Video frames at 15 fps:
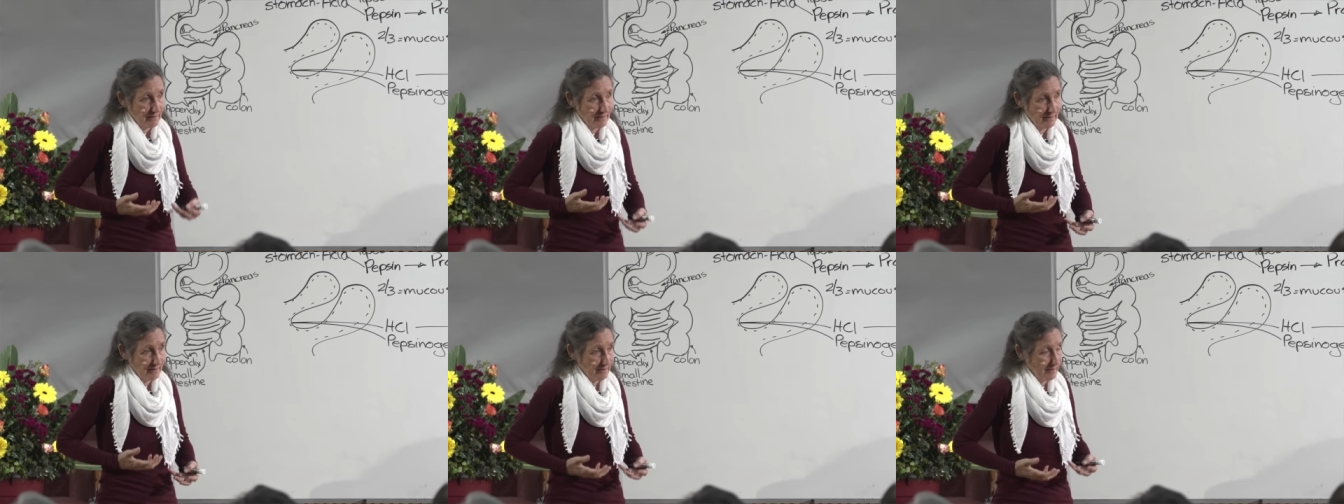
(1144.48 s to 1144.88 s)

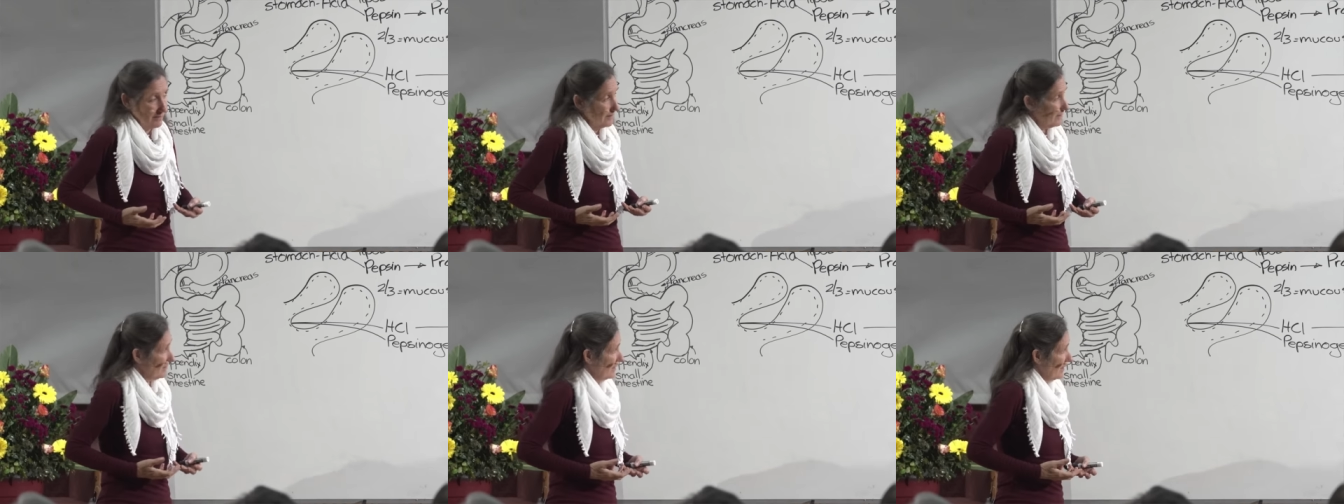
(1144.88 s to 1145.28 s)
the
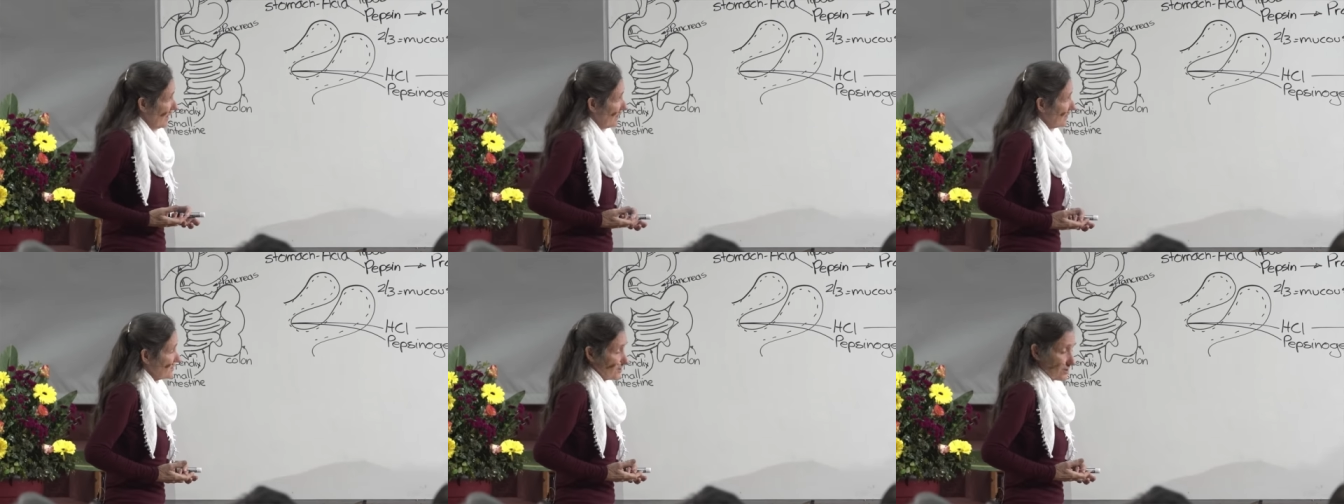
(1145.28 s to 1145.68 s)

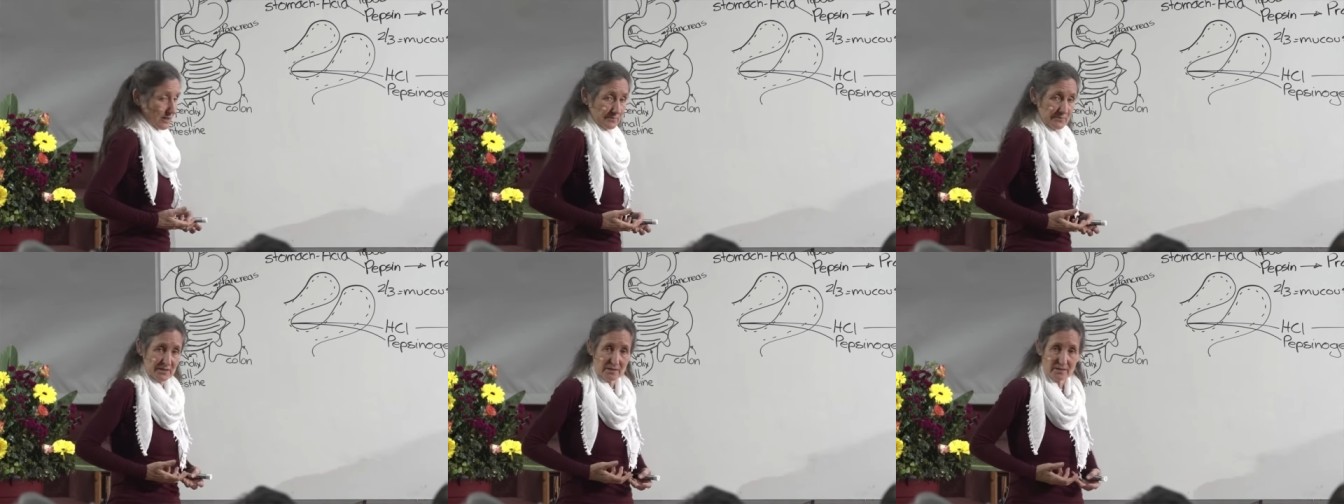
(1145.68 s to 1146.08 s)

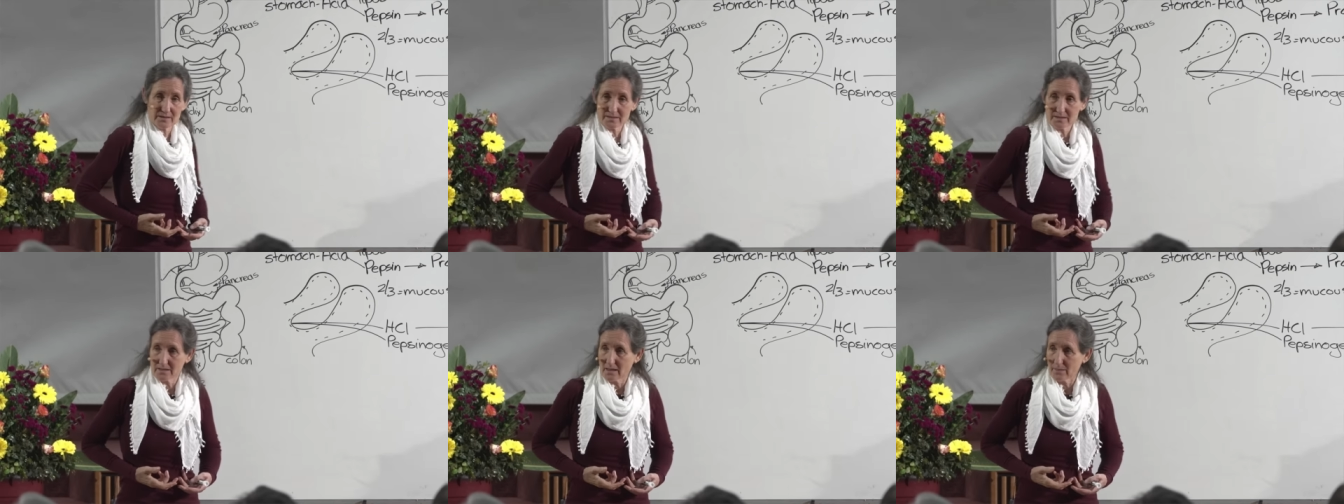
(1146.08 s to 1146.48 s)
enzymes in
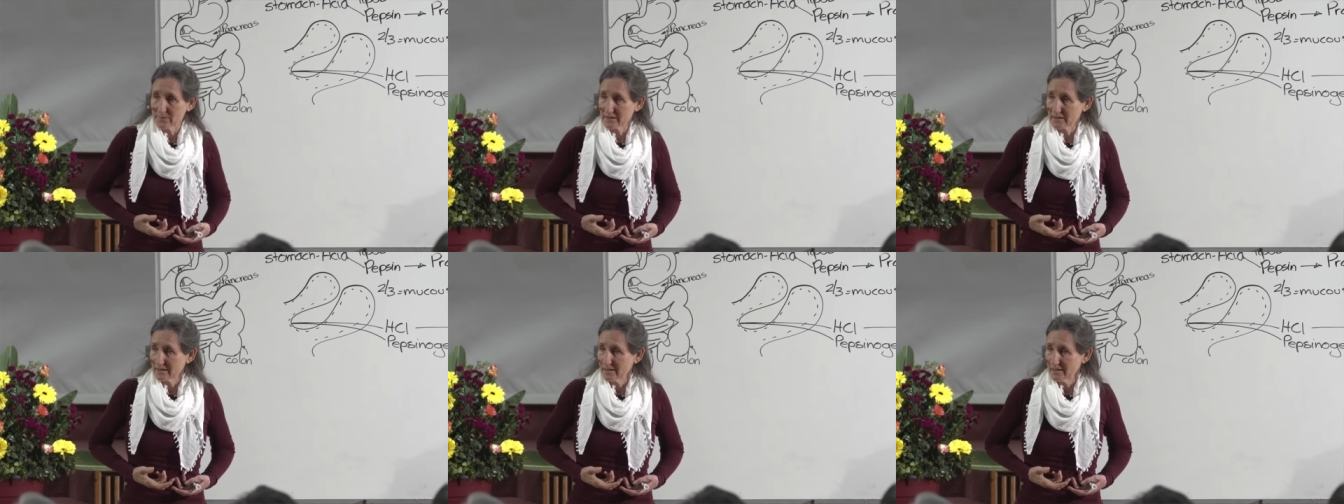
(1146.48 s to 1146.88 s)
the
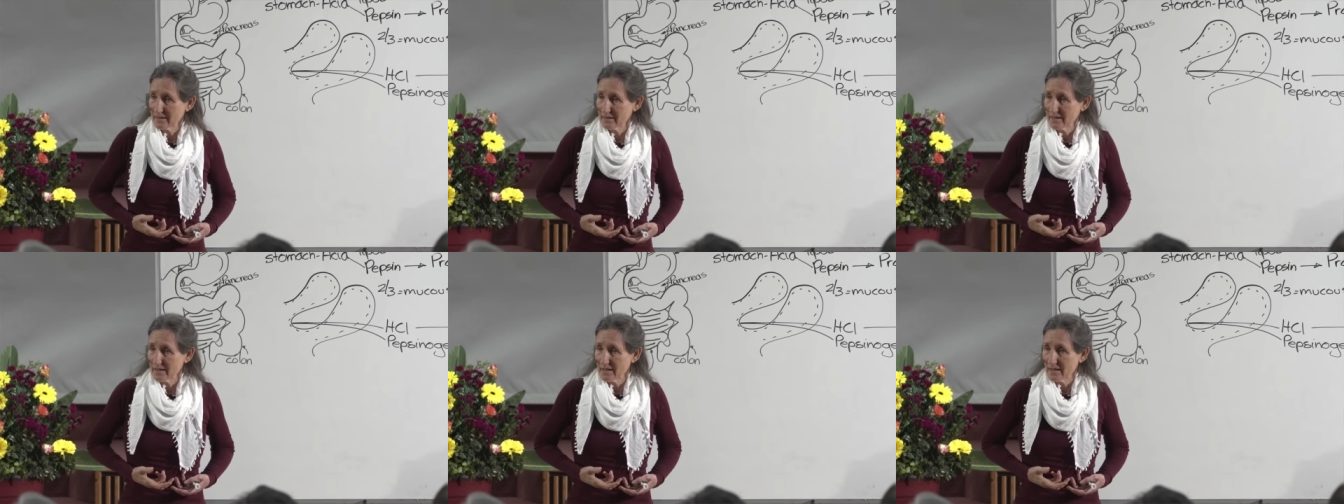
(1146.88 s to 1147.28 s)
stomach.
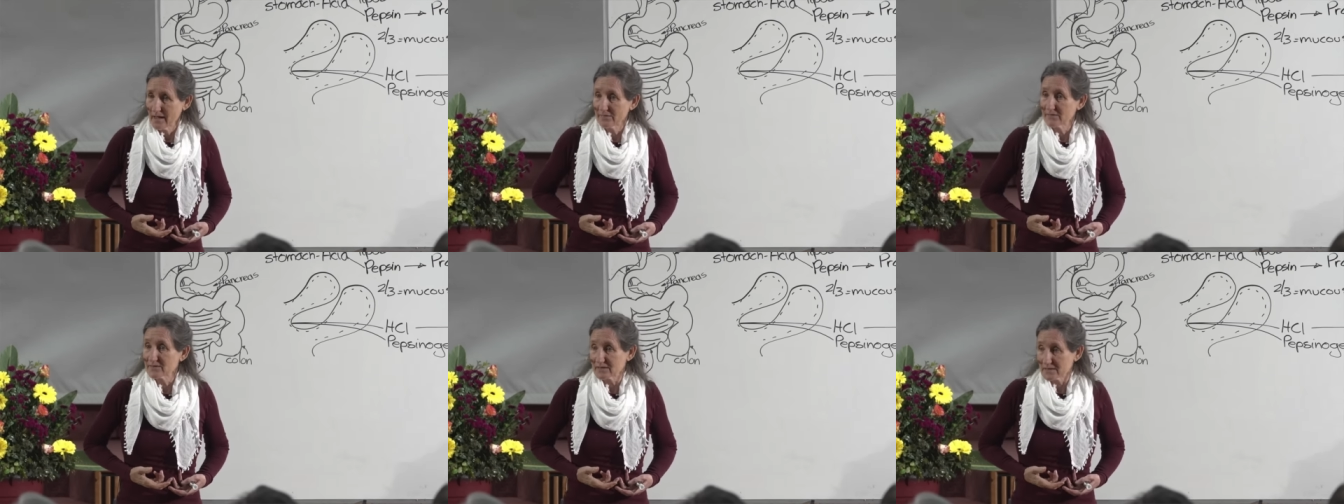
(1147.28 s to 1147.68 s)

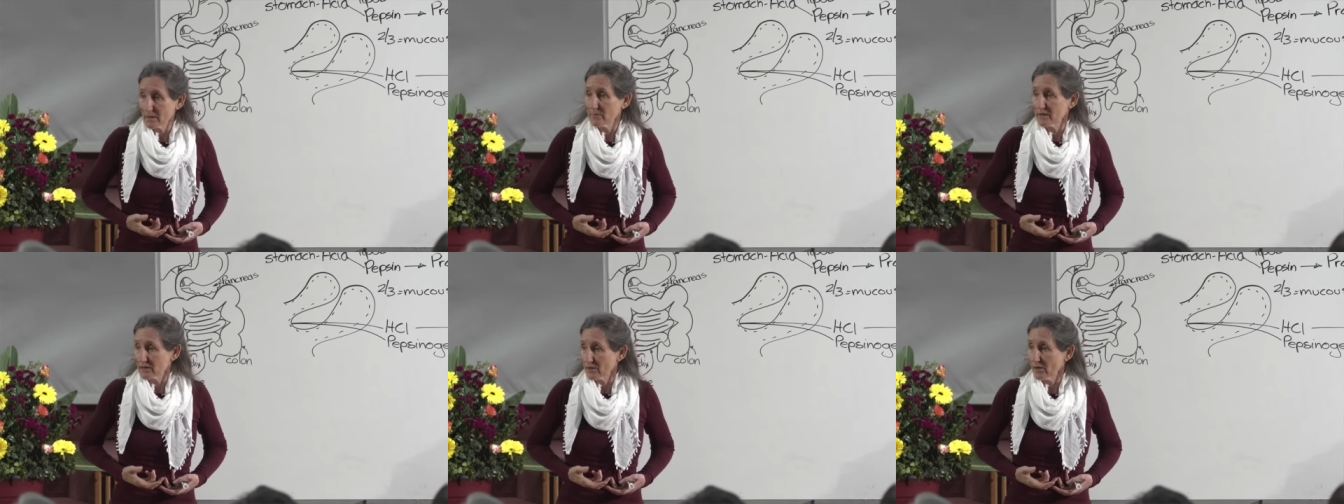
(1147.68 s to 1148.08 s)
And the
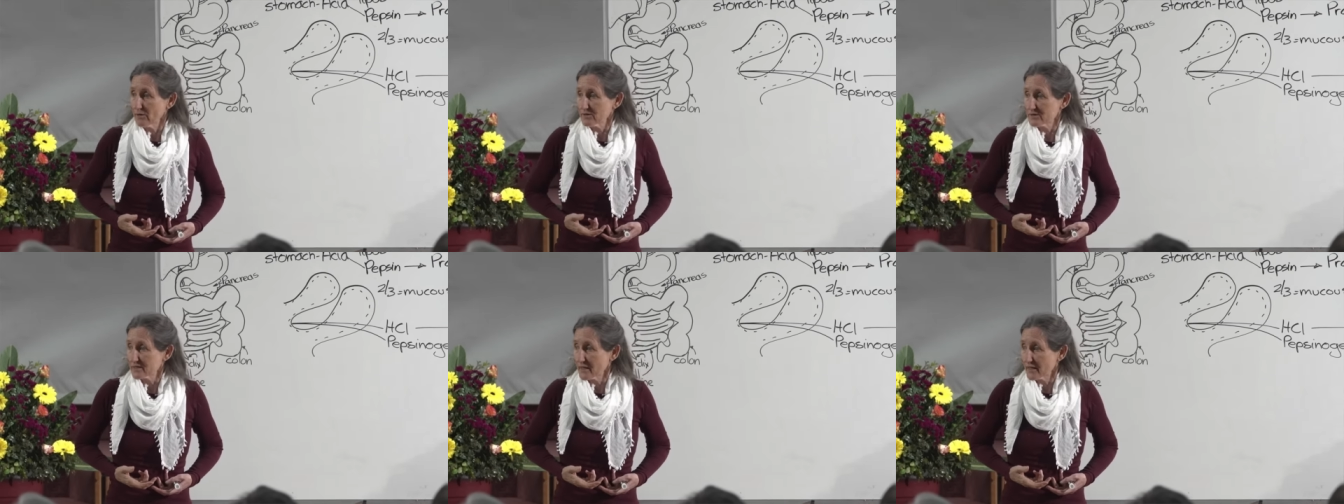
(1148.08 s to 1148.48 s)
stomach
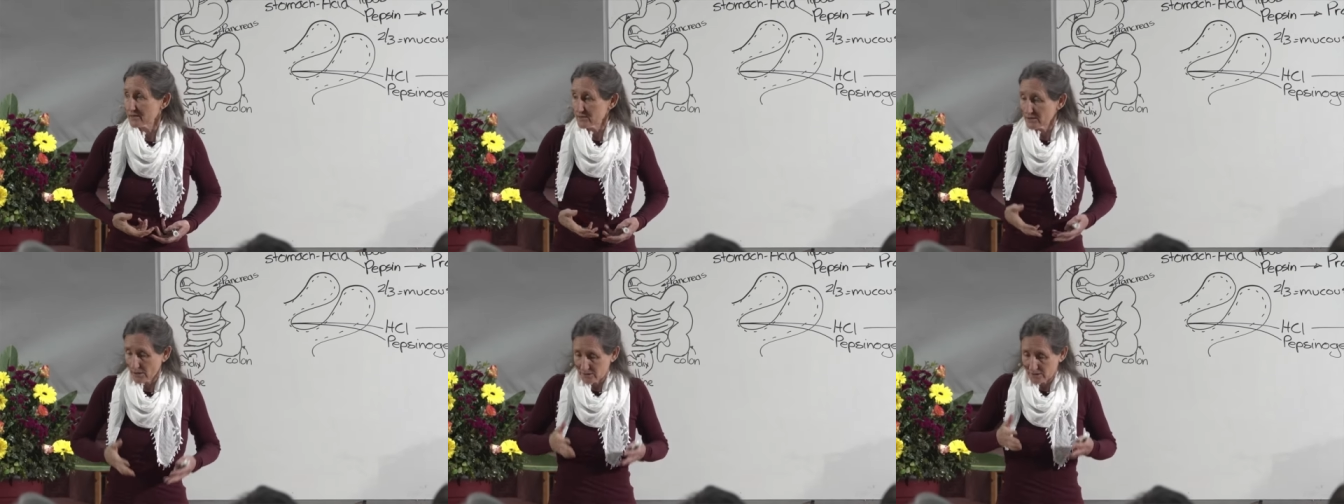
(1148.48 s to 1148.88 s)
knows
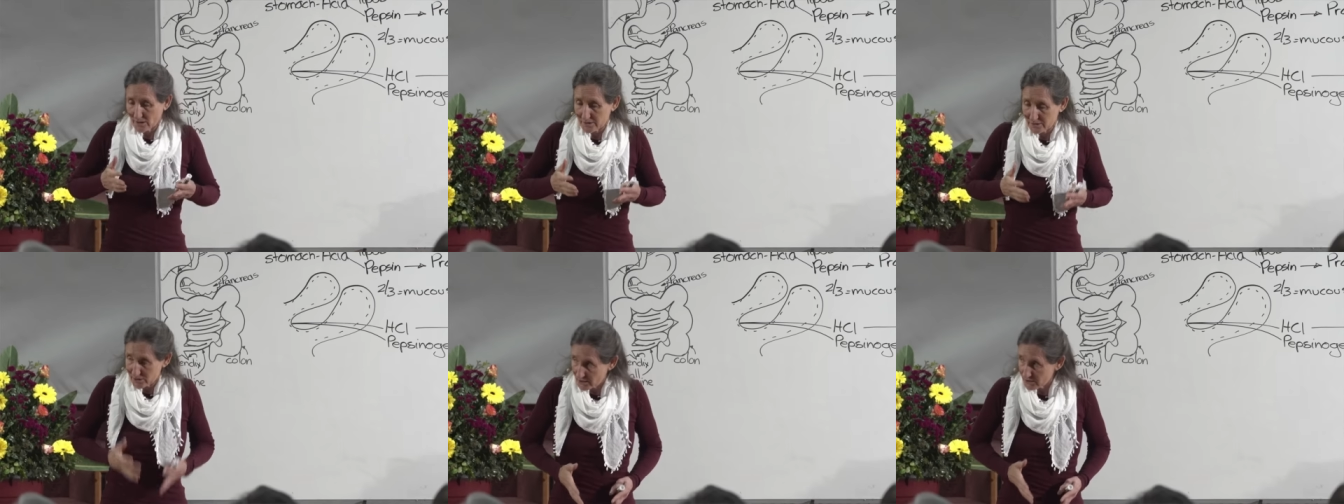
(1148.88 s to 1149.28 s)
that, so
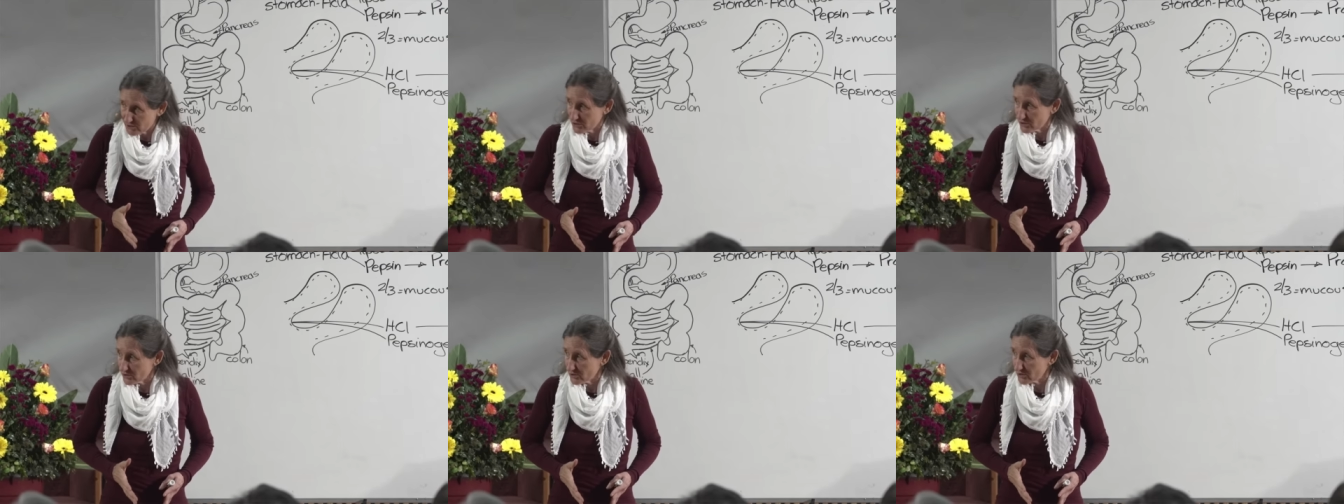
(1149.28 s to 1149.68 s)

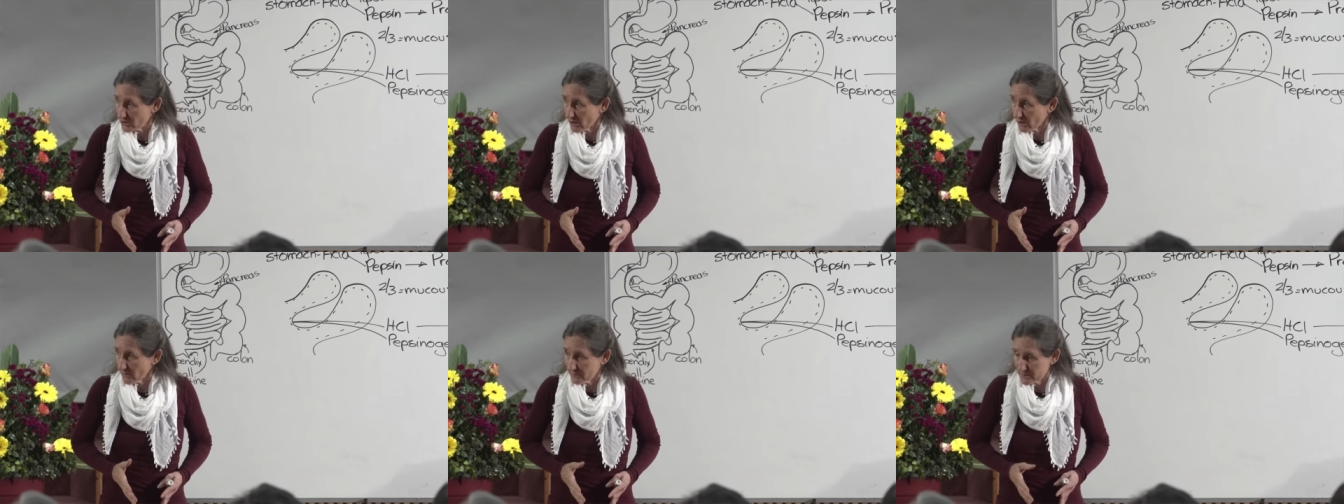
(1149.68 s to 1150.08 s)
digestion
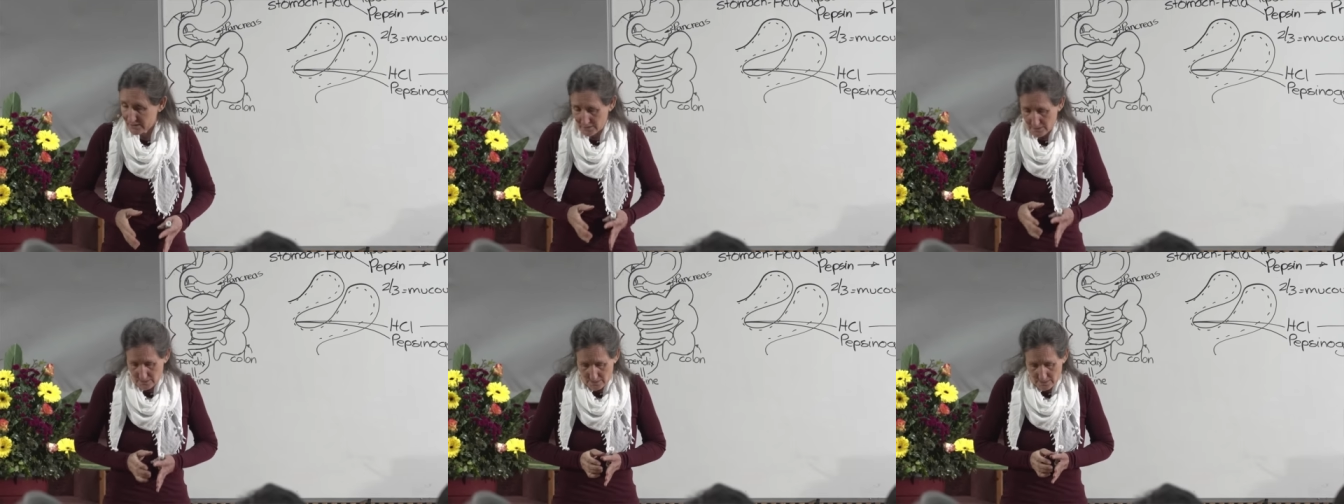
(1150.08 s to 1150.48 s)

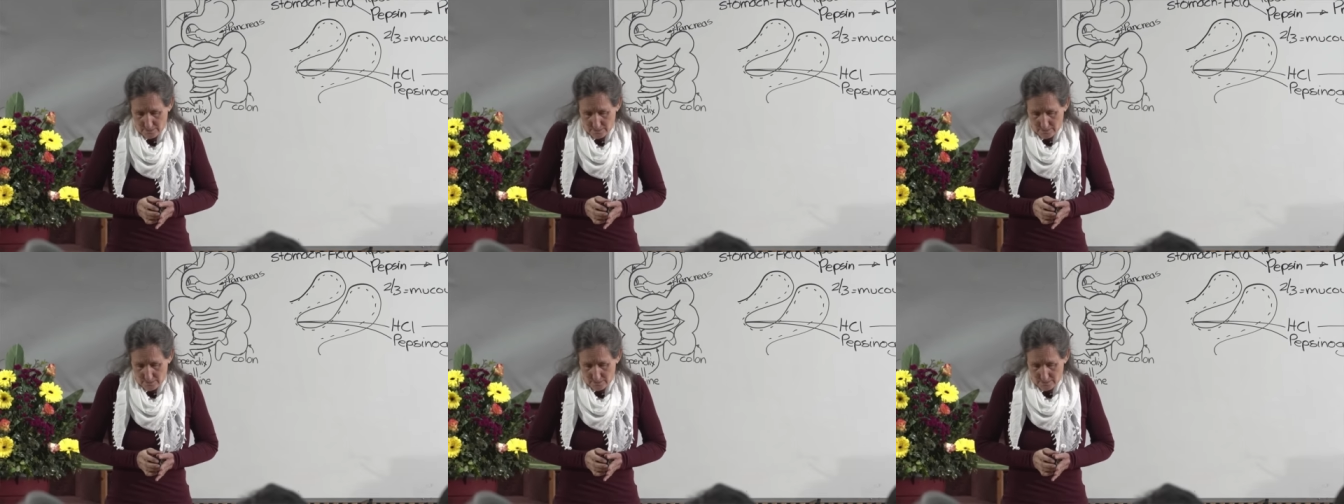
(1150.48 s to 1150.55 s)
stops.